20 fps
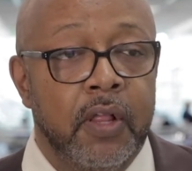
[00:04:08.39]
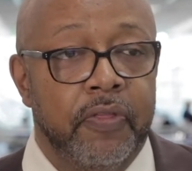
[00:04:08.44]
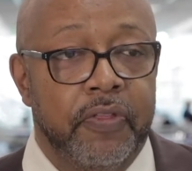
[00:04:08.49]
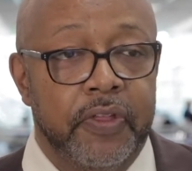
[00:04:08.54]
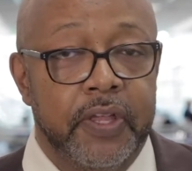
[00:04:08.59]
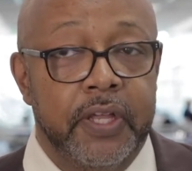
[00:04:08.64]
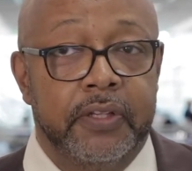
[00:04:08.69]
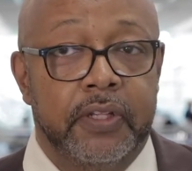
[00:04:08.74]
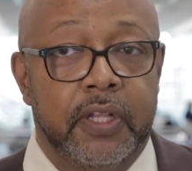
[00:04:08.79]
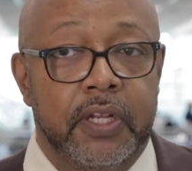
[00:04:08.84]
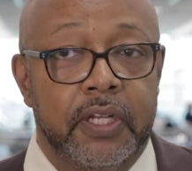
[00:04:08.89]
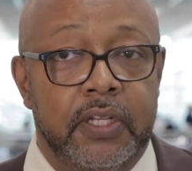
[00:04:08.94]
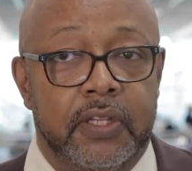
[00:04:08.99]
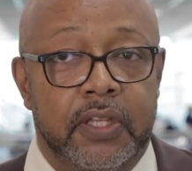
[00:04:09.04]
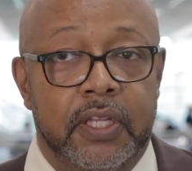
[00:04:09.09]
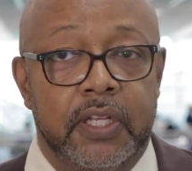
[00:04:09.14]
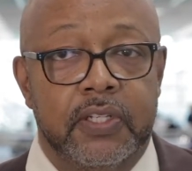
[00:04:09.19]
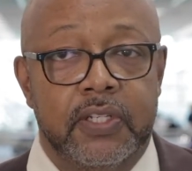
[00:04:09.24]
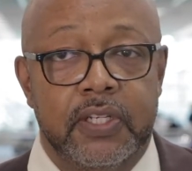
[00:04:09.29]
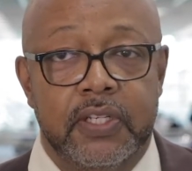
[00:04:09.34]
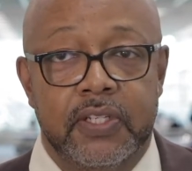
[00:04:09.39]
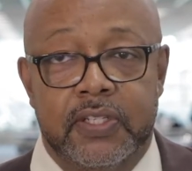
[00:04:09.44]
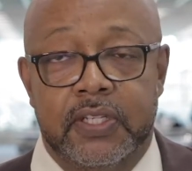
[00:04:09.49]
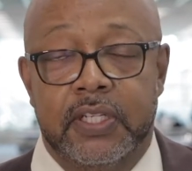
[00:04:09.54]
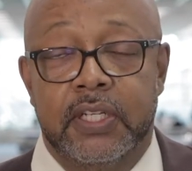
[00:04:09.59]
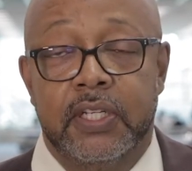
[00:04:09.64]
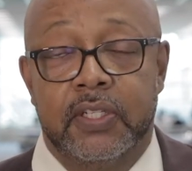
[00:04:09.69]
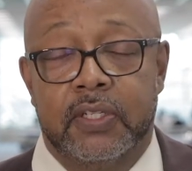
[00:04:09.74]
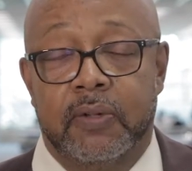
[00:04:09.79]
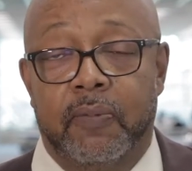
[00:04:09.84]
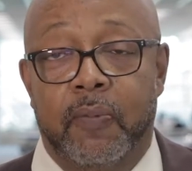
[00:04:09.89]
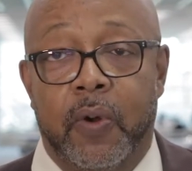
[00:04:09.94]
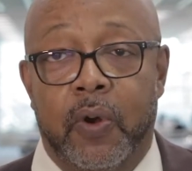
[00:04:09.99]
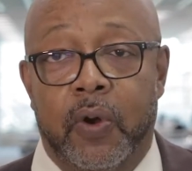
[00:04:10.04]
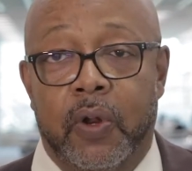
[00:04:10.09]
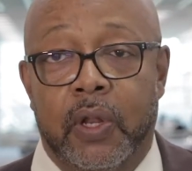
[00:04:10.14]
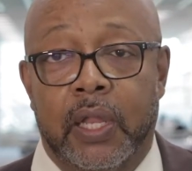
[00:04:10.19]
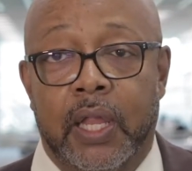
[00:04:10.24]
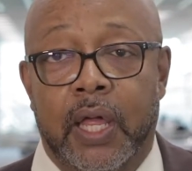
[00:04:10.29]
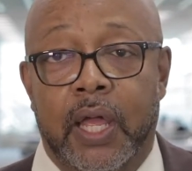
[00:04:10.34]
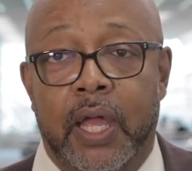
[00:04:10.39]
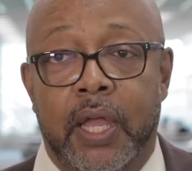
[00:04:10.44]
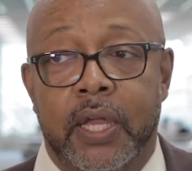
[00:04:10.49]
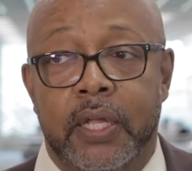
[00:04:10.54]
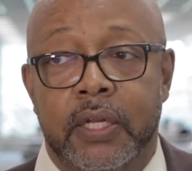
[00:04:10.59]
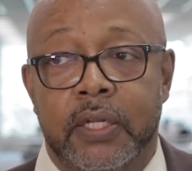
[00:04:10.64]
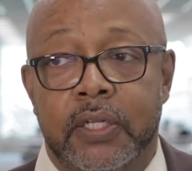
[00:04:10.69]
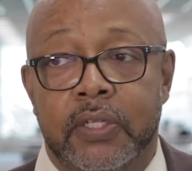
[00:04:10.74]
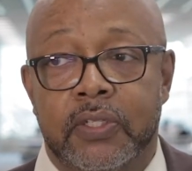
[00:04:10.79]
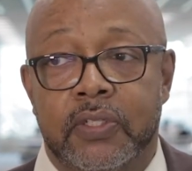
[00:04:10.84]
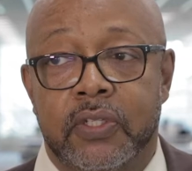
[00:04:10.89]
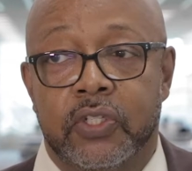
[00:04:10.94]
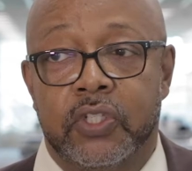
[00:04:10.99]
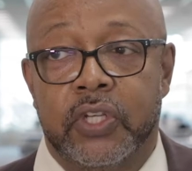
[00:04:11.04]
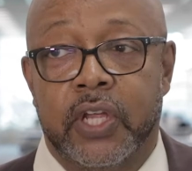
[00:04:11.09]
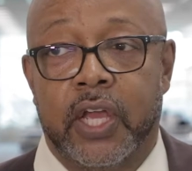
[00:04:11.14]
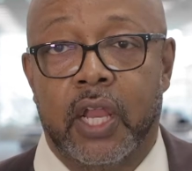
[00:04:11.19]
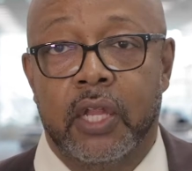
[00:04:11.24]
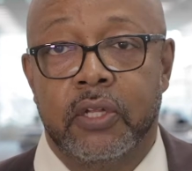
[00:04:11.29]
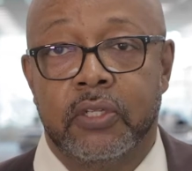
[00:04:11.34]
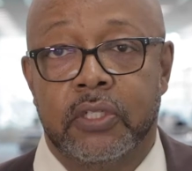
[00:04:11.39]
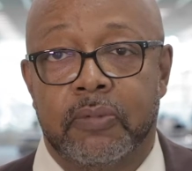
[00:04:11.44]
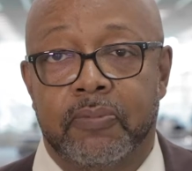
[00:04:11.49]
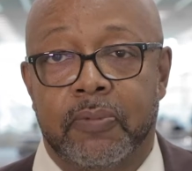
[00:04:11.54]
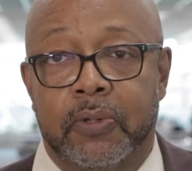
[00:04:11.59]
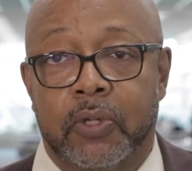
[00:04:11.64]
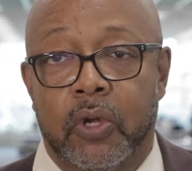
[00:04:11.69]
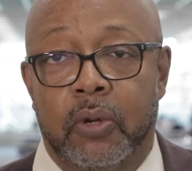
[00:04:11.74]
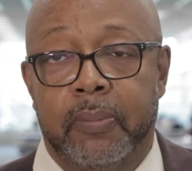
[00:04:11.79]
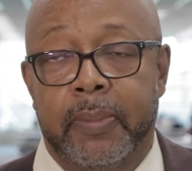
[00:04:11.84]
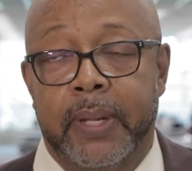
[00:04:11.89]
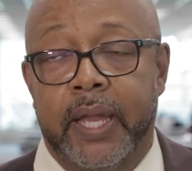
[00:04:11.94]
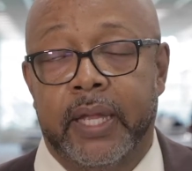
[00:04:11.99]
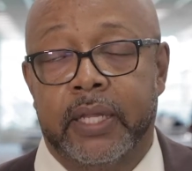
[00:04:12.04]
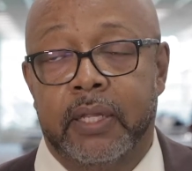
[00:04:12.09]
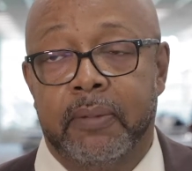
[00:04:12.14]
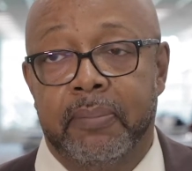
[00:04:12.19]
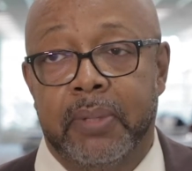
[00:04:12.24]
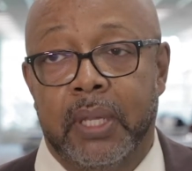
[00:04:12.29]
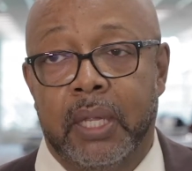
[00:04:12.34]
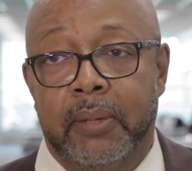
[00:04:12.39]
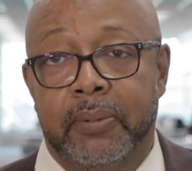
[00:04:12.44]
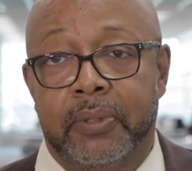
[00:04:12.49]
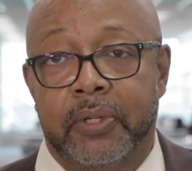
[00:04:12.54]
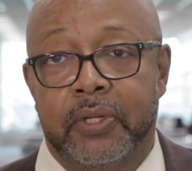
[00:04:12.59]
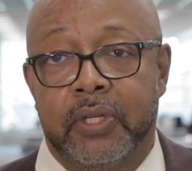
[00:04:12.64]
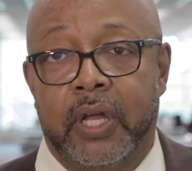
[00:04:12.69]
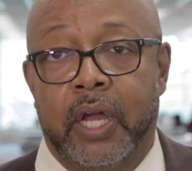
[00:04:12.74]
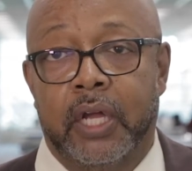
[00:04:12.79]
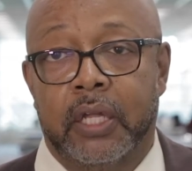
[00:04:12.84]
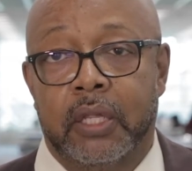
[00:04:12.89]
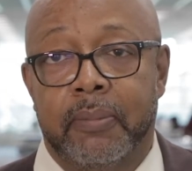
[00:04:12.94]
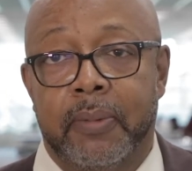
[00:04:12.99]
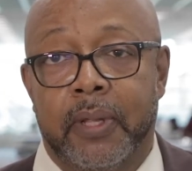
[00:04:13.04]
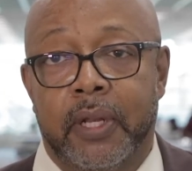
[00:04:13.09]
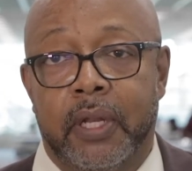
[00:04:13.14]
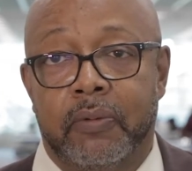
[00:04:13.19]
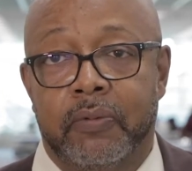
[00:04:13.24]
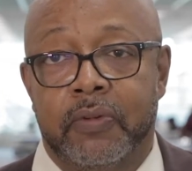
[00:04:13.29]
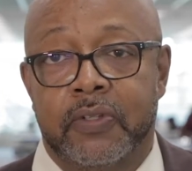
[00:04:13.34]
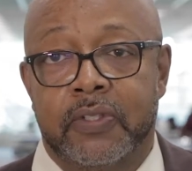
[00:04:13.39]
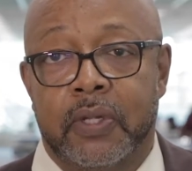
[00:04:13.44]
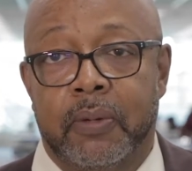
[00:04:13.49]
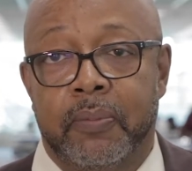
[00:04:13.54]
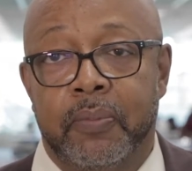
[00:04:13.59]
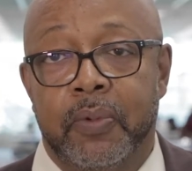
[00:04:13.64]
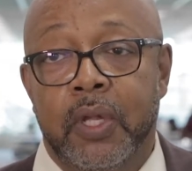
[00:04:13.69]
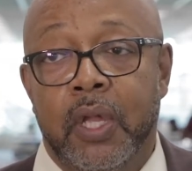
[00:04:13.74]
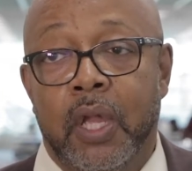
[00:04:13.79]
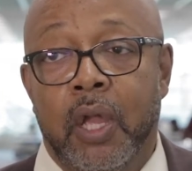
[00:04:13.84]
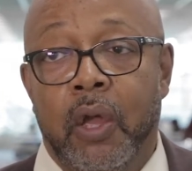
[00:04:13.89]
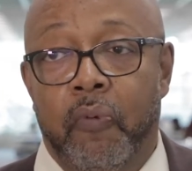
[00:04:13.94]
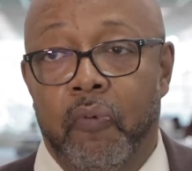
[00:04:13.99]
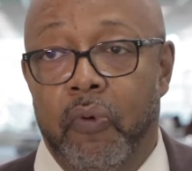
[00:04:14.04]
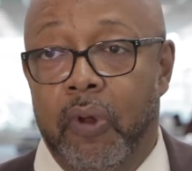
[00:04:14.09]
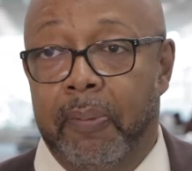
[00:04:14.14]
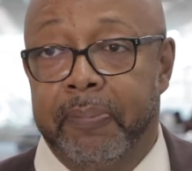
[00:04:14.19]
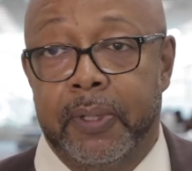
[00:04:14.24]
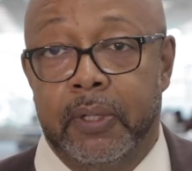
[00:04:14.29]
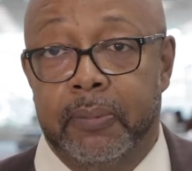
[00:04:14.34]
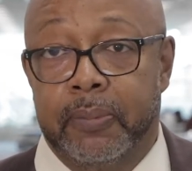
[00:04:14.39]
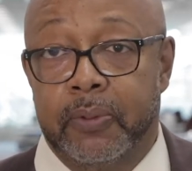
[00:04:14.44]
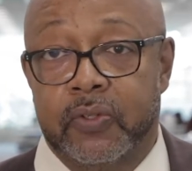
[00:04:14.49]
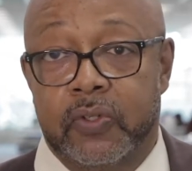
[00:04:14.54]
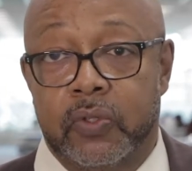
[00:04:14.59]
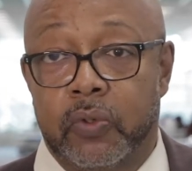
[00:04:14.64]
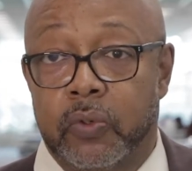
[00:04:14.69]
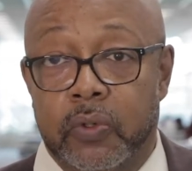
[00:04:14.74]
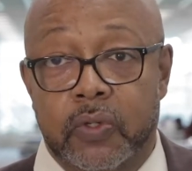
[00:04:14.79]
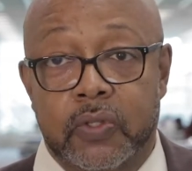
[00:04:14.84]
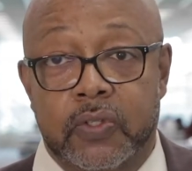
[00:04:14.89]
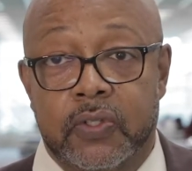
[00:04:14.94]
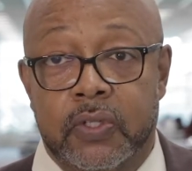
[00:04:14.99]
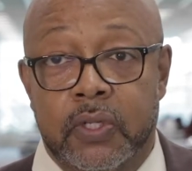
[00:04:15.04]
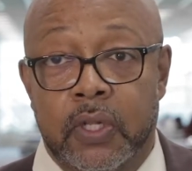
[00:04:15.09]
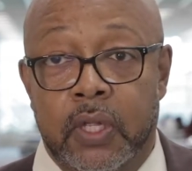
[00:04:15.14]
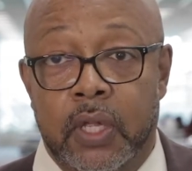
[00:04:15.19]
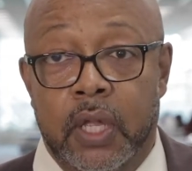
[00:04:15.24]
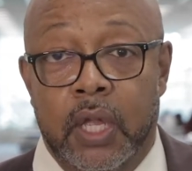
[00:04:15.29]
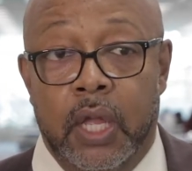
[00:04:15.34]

thing that he thinks he's seen somewhere online, is to challenge him to go back and be able to document it with some reputable source,